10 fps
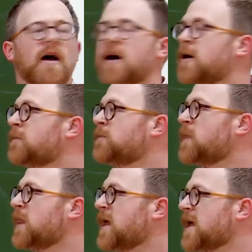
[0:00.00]

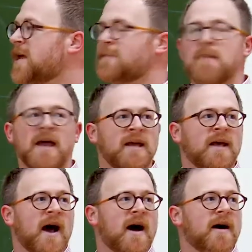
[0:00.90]
In
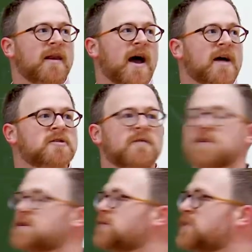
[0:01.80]
many hot astrophysical